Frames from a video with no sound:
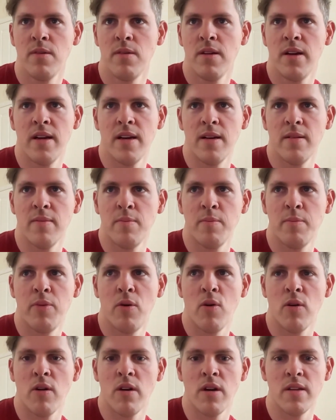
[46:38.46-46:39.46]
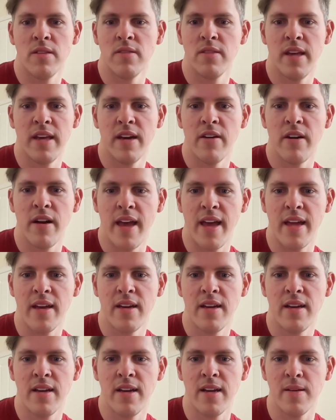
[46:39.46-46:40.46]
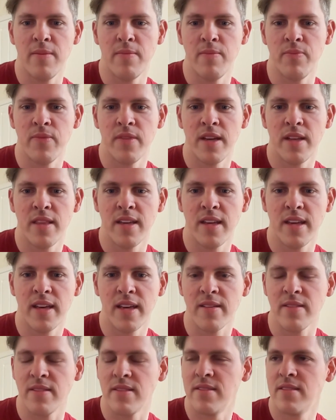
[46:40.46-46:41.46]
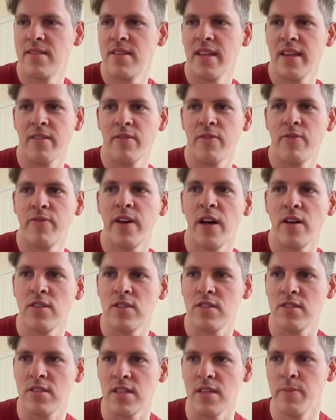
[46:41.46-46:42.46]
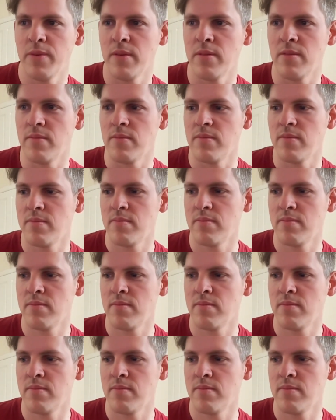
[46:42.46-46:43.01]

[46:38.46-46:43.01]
porn on the internet. I think I like fell asleep in